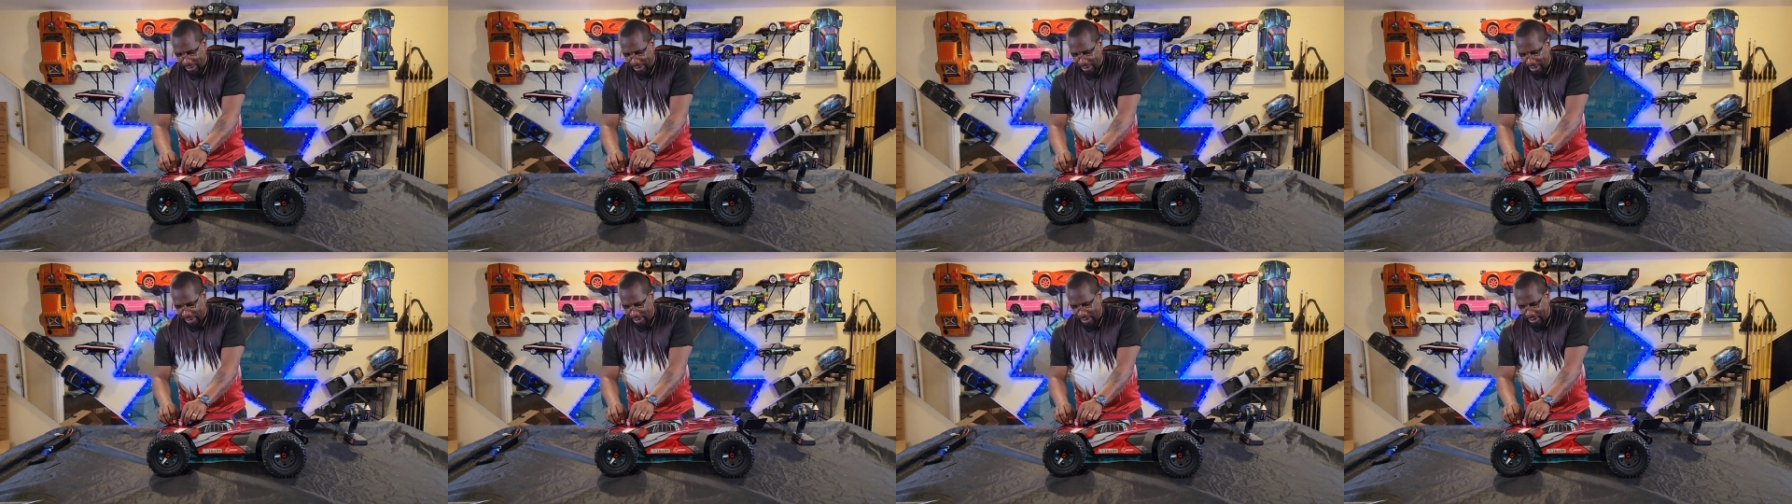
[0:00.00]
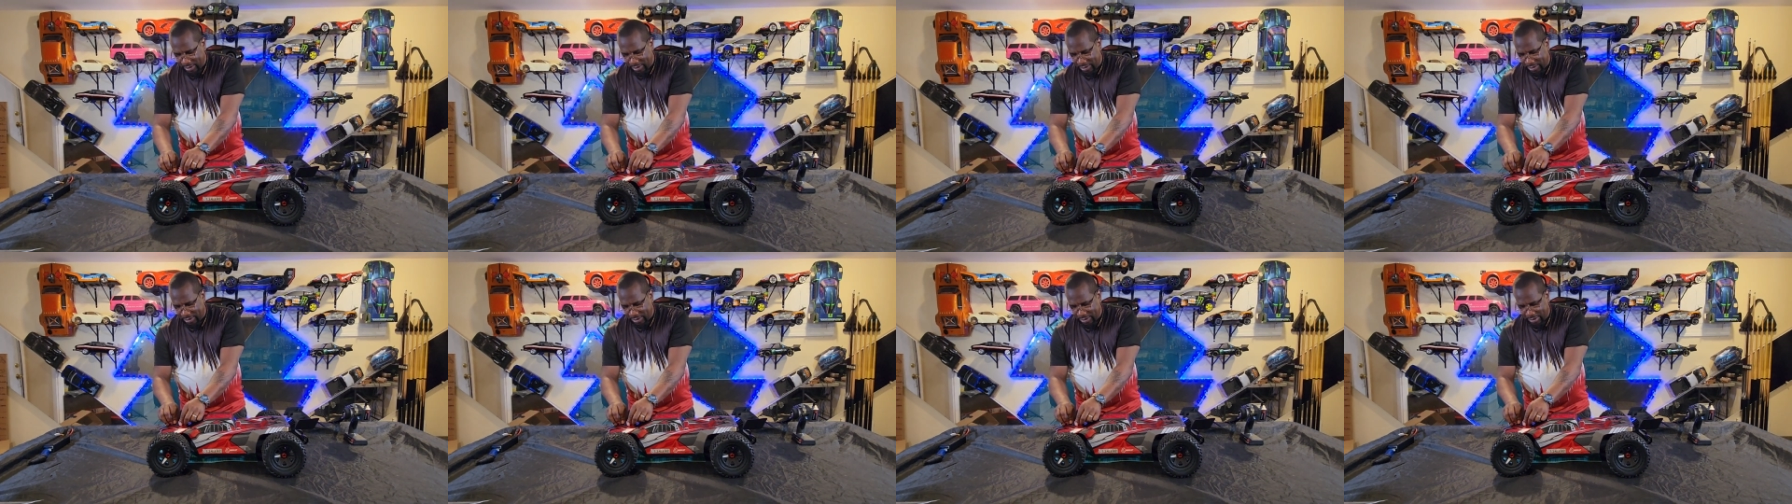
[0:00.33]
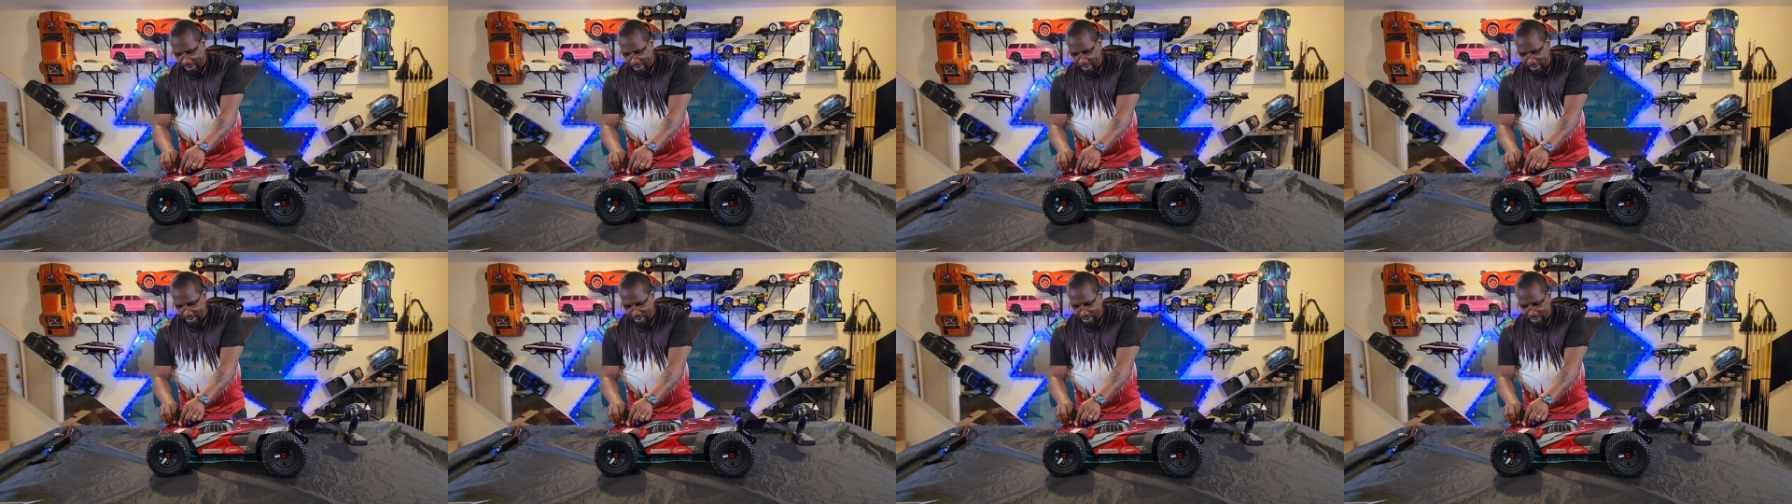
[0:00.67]
is
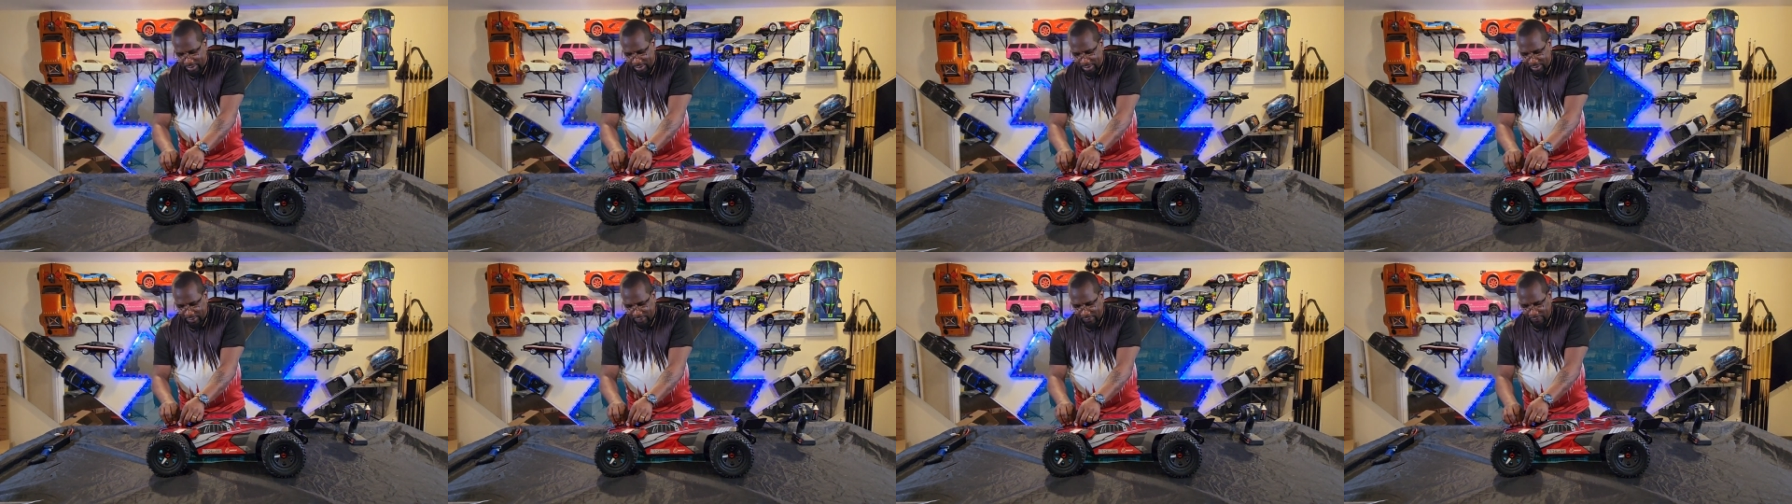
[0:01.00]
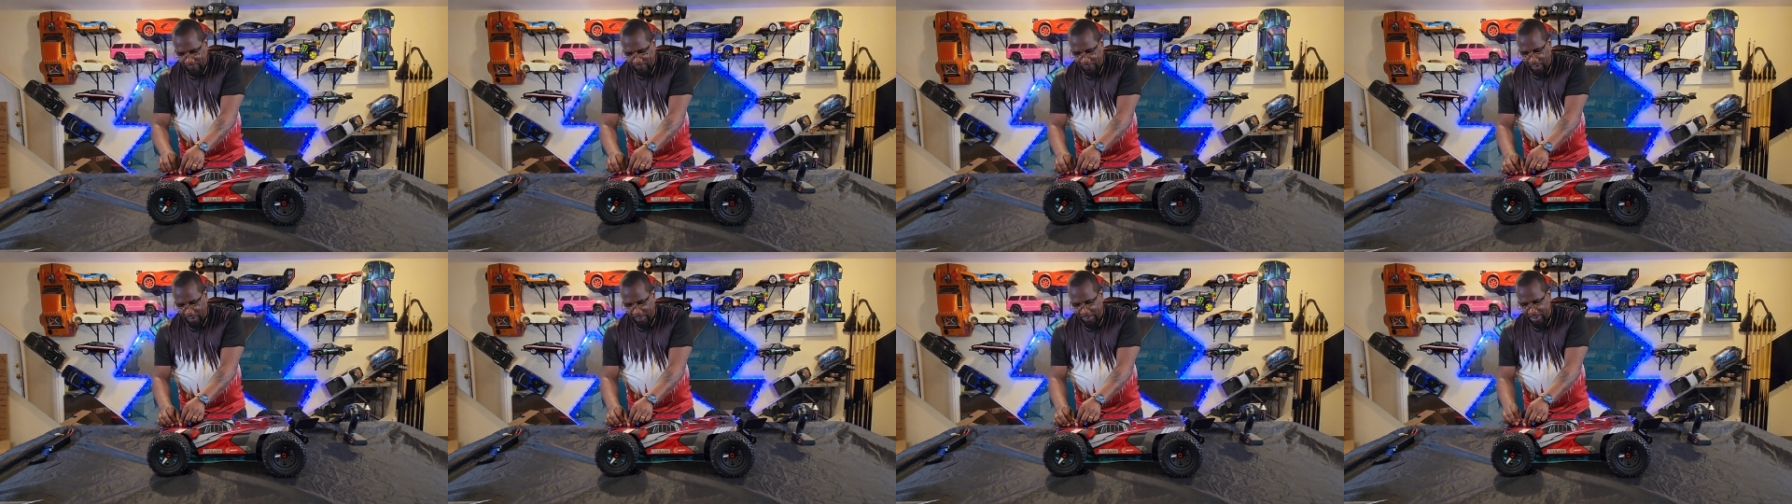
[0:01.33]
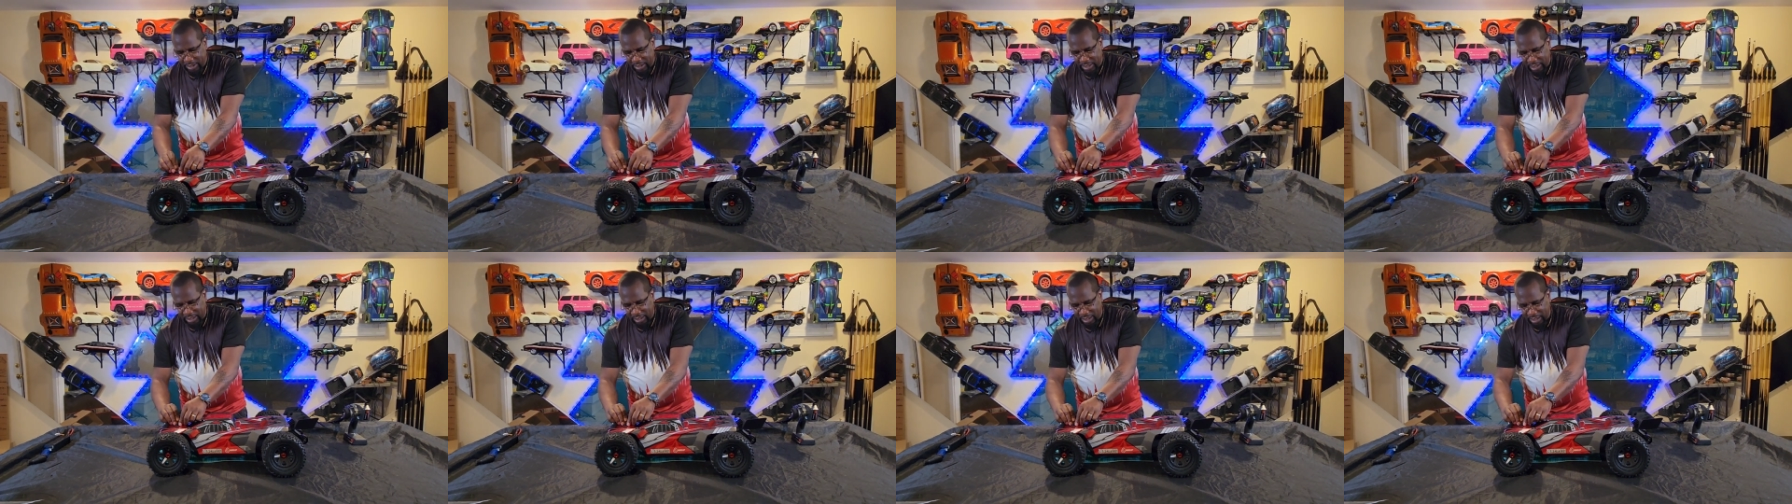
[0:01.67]
from
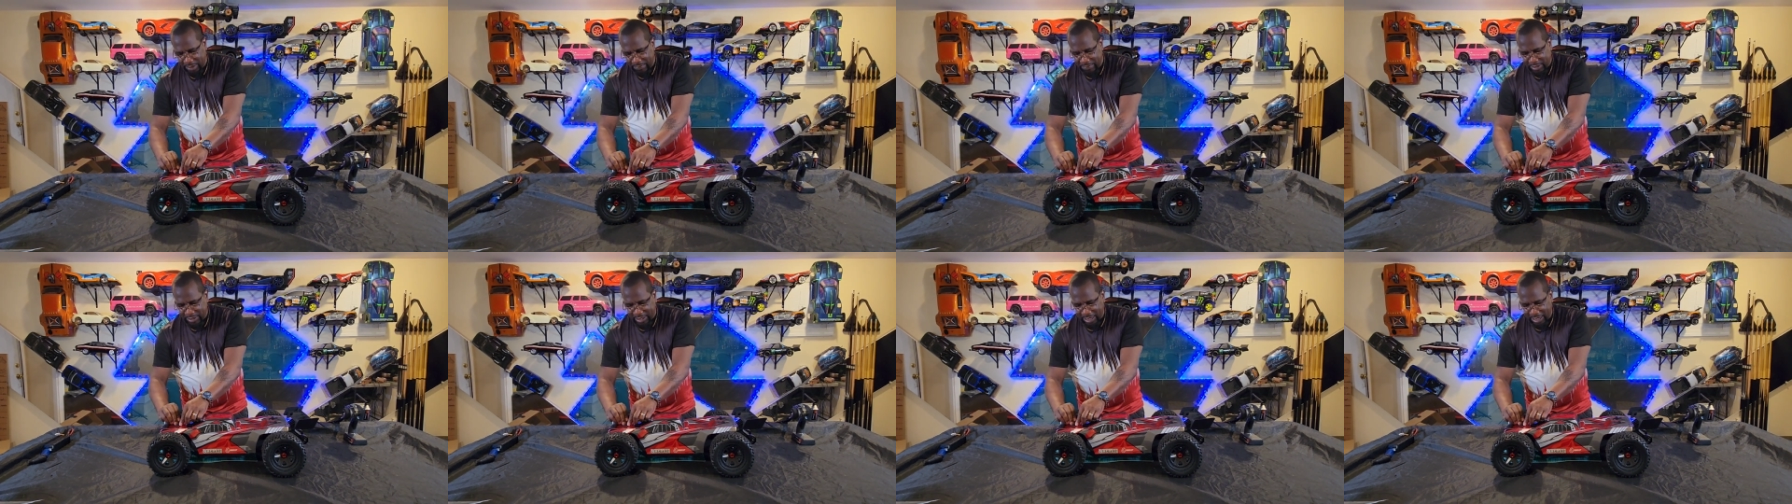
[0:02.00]
the clips